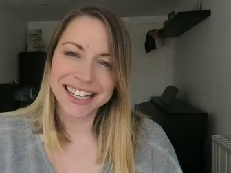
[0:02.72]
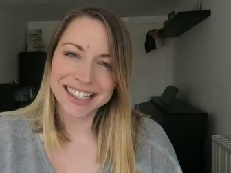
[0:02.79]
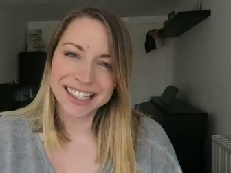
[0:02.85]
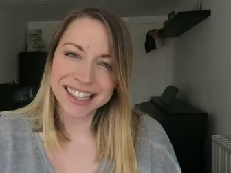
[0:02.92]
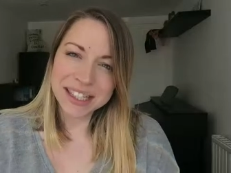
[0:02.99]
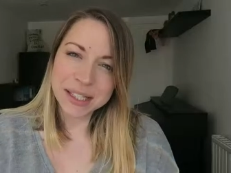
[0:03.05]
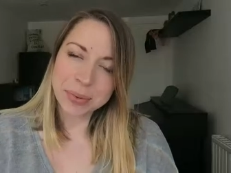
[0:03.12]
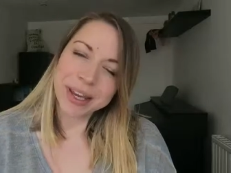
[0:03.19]

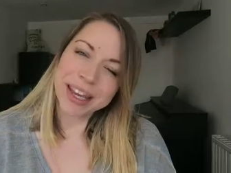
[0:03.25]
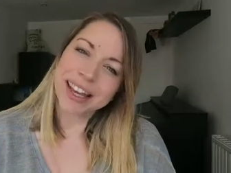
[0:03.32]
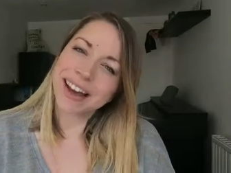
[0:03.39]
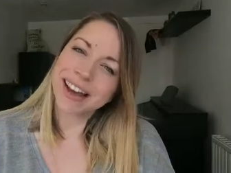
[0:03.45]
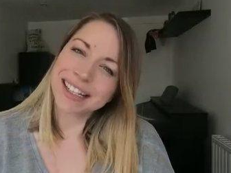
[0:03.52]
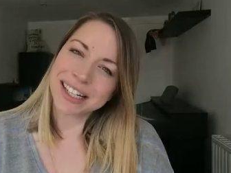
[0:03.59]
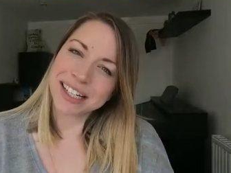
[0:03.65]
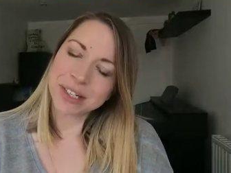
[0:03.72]
So this week
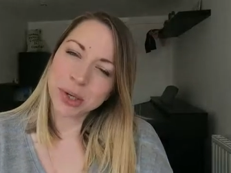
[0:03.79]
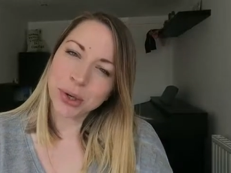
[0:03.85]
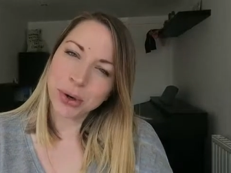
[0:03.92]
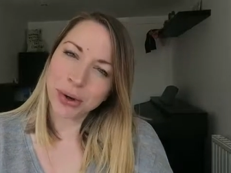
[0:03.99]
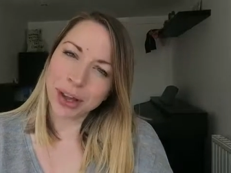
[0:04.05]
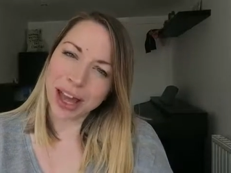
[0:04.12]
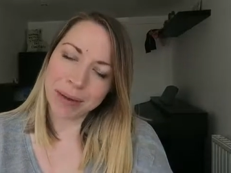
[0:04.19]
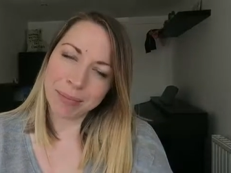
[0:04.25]
I did a
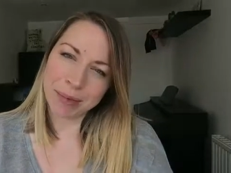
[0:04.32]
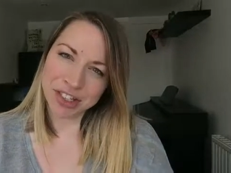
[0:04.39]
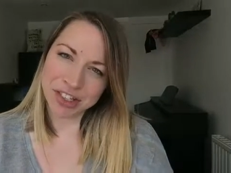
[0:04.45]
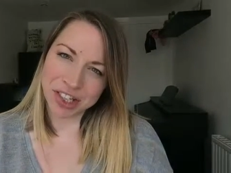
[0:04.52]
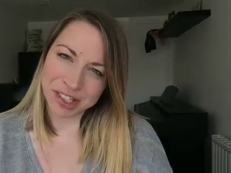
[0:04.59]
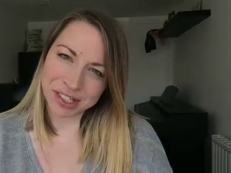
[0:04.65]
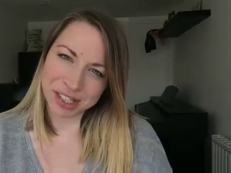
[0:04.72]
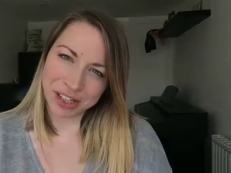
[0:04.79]
talk at
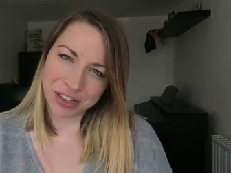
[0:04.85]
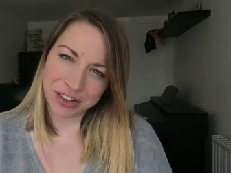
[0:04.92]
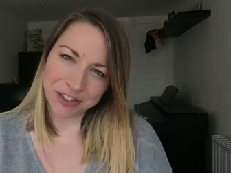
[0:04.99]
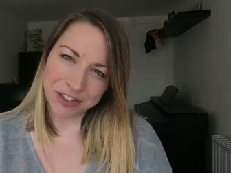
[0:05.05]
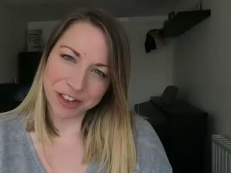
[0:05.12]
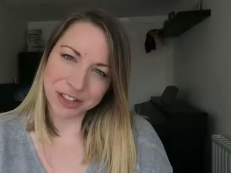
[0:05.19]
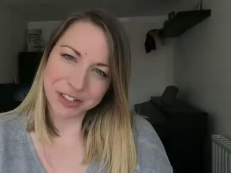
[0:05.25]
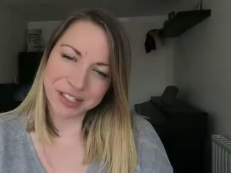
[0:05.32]
Manchester
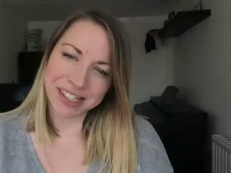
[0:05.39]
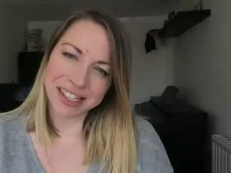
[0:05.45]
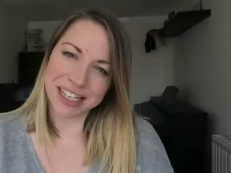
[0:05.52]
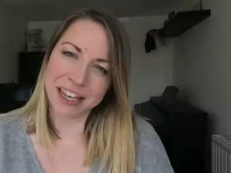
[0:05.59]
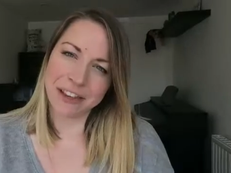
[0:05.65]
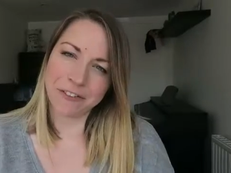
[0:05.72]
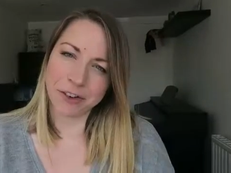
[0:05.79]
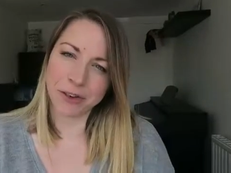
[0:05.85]

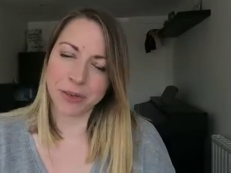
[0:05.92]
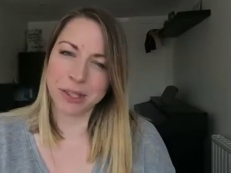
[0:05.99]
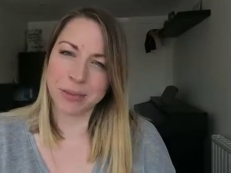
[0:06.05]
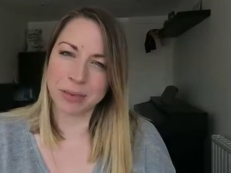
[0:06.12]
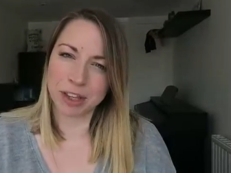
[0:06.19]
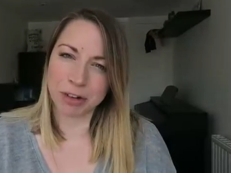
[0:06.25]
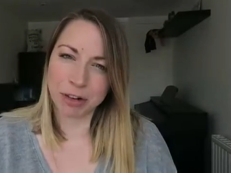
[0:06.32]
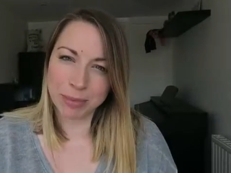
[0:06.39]
University for some
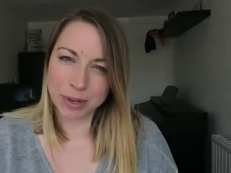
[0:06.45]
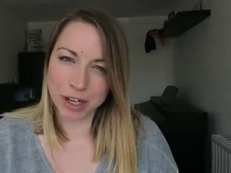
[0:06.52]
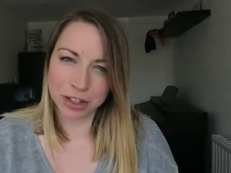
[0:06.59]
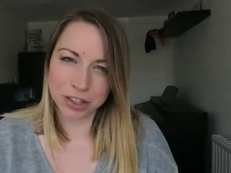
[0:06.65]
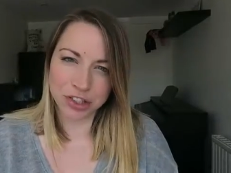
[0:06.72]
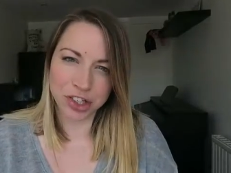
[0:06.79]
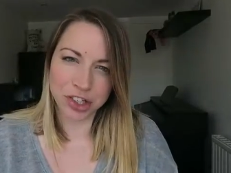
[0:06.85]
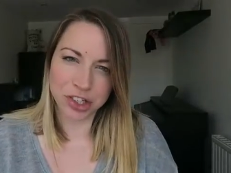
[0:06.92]
of the
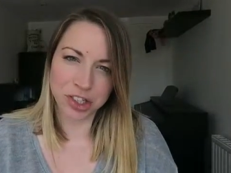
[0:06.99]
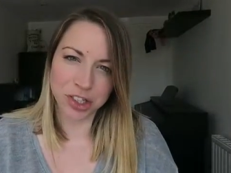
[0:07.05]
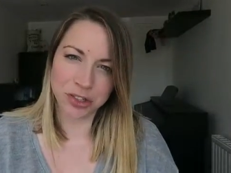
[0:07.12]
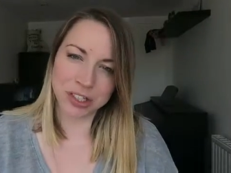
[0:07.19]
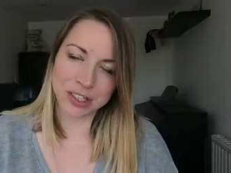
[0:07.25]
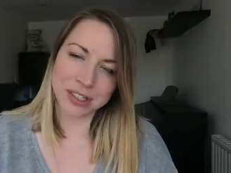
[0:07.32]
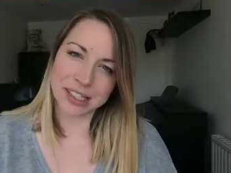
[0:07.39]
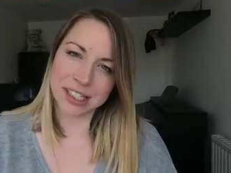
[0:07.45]
criminology
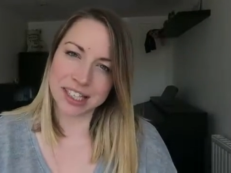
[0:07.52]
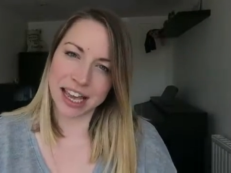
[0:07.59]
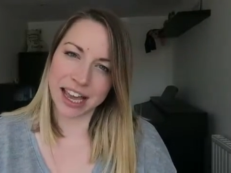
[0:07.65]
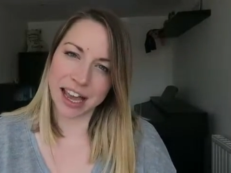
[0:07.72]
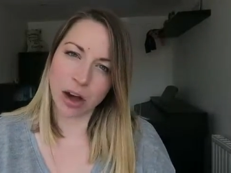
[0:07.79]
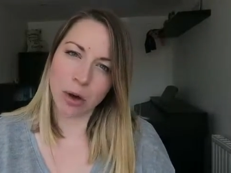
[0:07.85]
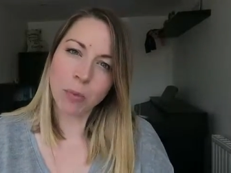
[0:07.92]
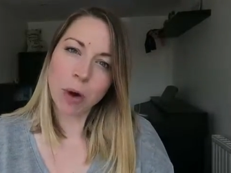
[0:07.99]
students
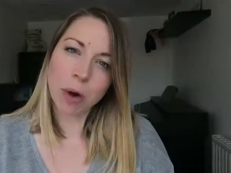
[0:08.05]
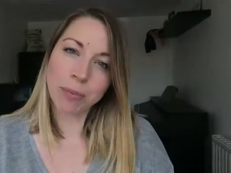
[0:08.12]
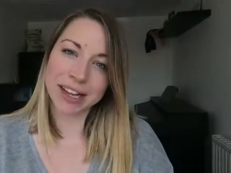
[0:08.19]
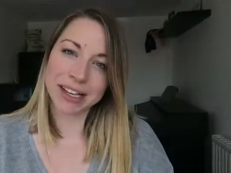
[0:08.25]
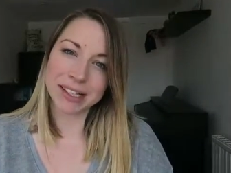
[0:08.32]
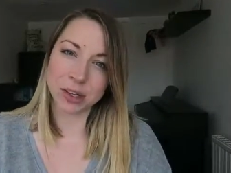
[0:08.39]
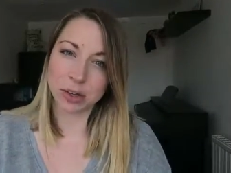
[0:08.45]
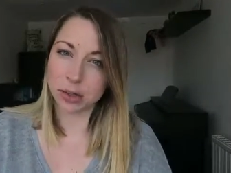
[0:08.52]
there on what
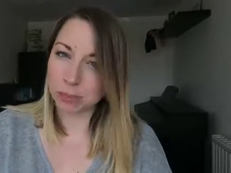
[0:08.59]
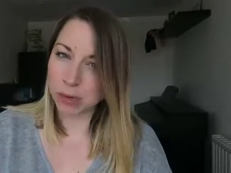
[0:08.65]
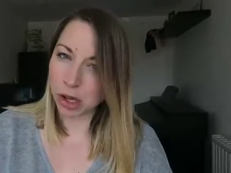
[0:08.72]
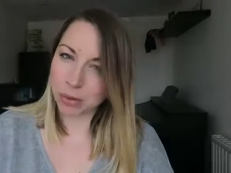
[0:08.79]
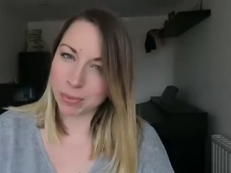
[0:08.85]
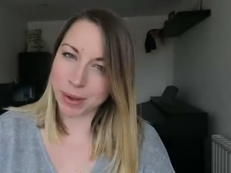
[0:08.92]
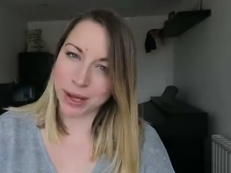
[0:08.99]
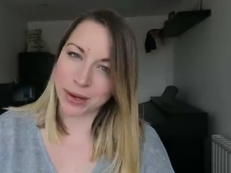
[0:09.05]
makes a good
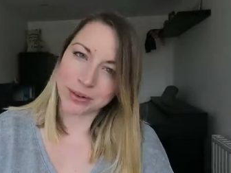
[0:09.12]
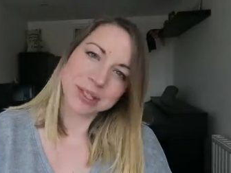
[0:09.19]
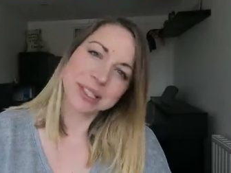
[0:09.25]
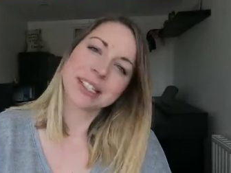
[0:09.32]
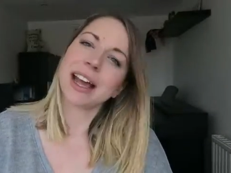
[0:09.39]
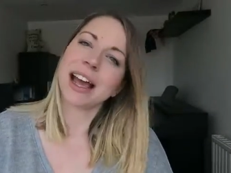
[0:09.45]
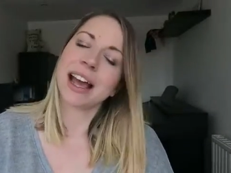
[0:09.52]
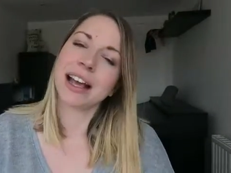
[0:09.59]
blog
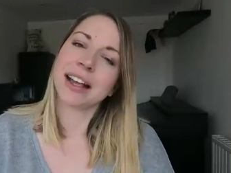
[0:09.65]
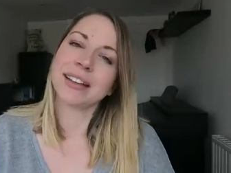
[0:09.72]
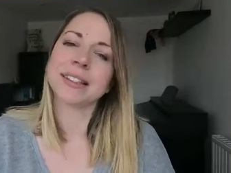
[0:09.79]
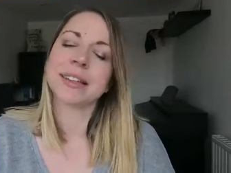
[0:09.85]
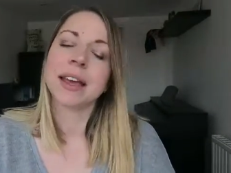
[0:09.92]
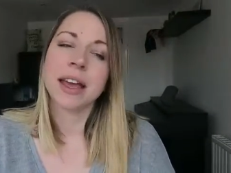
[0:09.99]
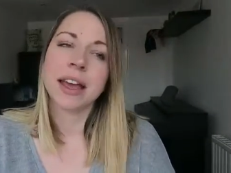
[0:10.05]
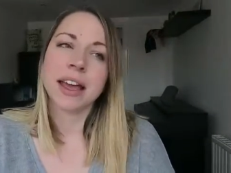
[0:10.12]
post.
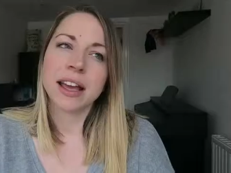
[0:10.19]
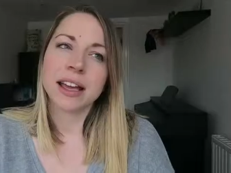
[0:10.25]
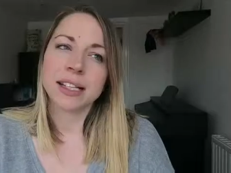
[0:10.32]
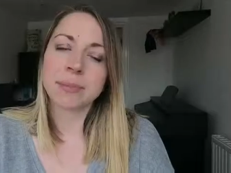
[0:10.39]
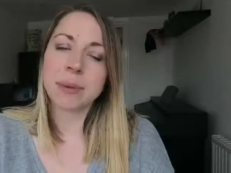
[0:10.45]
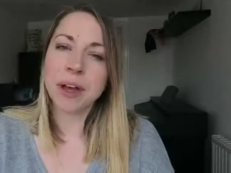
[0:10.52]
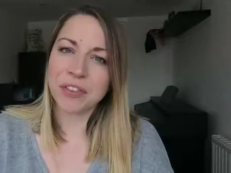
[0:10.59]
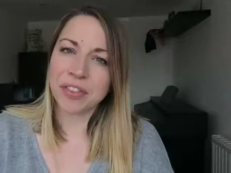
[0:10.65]
As
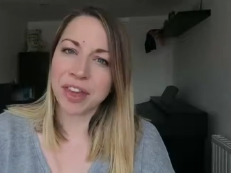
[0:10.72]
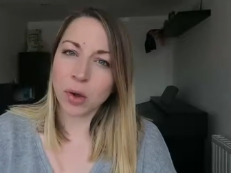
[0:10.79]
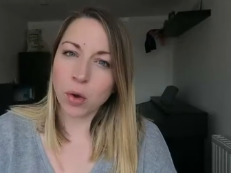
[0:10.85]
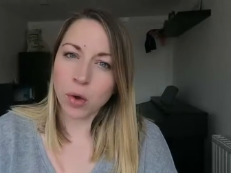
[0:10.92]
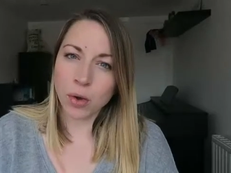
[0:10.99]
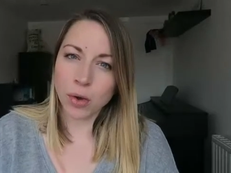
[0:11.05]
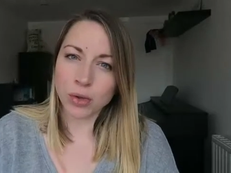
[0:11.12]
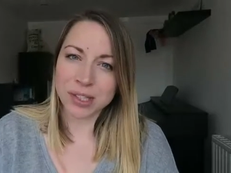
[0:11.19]
part of their
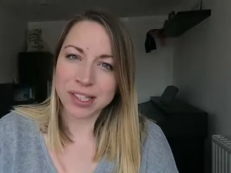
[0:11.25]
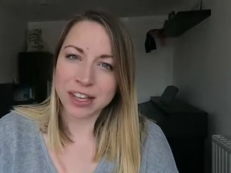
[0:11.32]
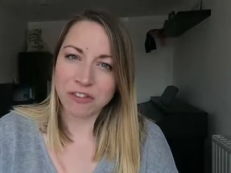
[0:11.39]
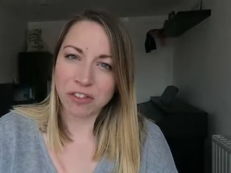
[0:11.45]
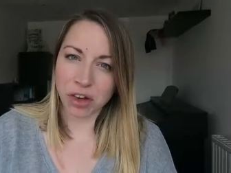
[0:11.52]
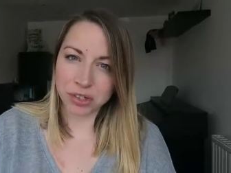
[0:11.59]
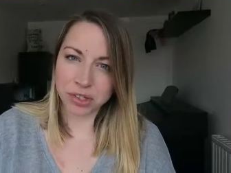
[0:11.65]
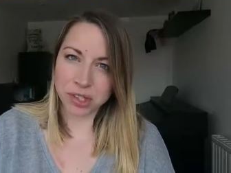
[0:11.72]
course they've
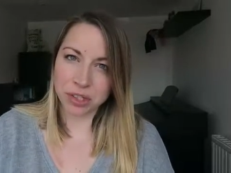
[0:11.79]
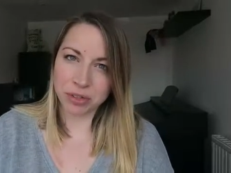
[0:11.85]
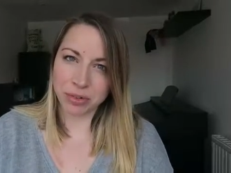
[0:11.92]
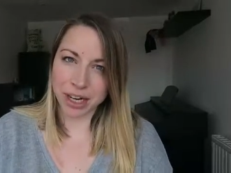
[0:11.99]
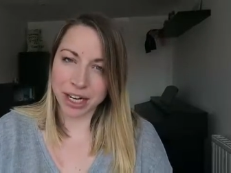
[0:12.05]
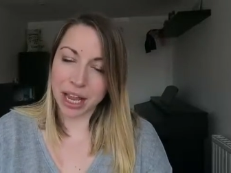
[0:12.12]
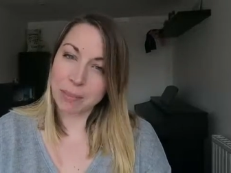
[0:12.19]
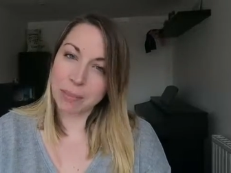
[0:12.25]
got to
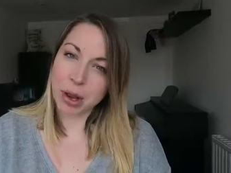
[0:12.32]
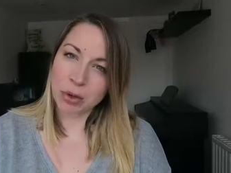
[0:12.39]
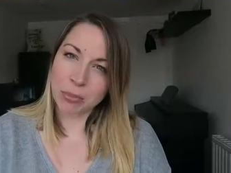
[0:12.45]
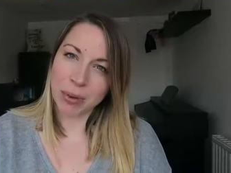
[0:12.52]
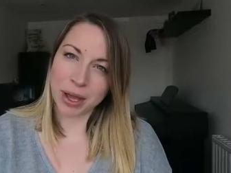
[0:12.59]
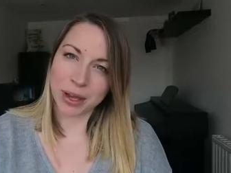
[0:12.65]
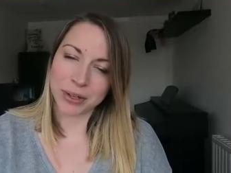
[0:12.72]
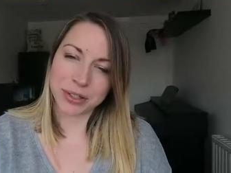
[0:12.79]
write a blog
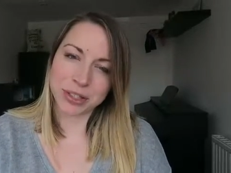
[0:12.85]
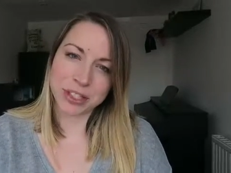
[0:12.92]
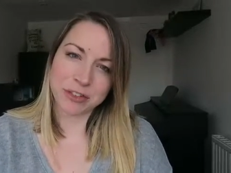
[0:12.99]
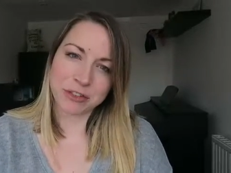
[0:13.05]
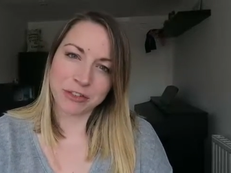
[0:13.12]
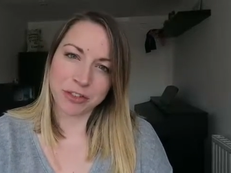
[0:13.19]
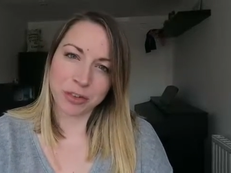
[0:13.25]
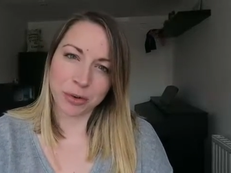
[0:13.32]
post
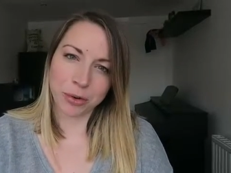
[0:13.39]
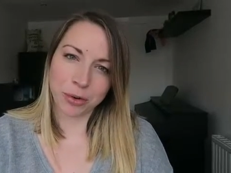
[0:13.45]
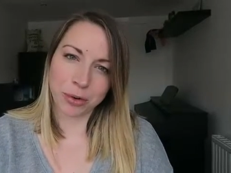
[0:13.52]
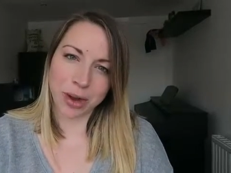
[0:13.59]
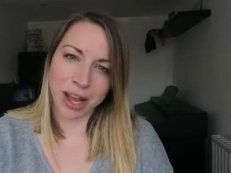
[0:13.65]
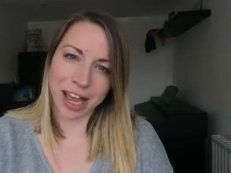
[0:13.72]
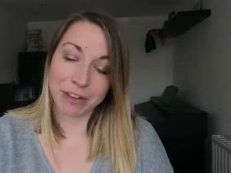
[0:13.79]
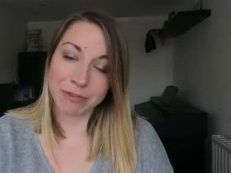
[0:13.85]
for
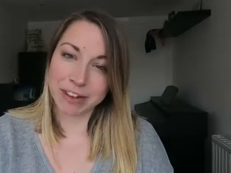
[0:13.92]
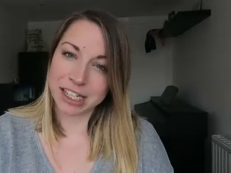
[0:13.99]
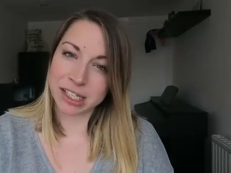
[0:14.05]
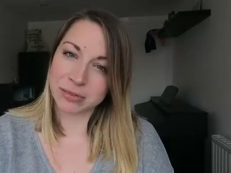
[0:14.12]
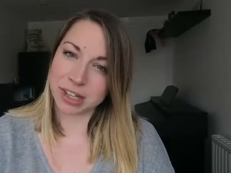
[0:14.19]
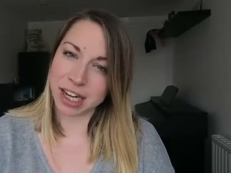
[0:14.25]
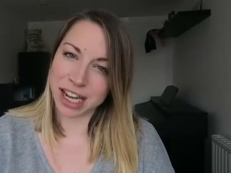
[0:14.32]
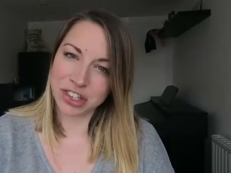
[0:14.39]
a
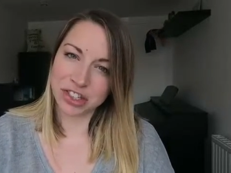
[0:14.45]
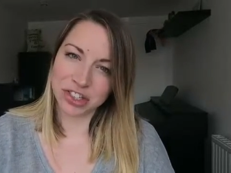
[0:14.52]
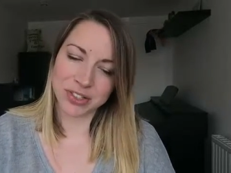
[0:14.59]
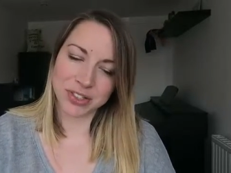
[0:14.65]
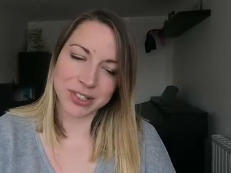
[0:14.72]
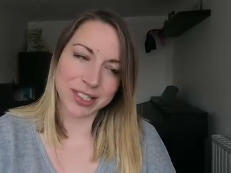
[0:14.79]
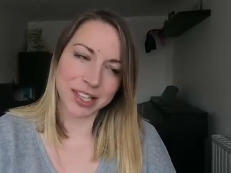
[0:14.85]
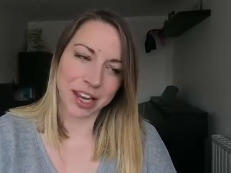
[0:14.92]
race
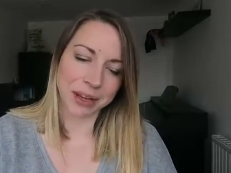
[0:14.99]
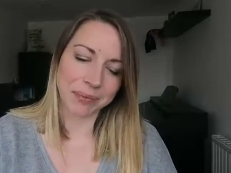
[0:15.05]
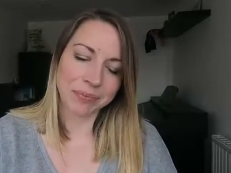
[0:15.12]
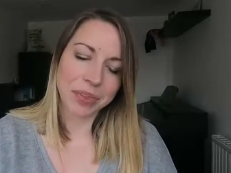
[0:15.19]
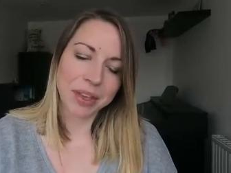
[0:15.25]
relations site.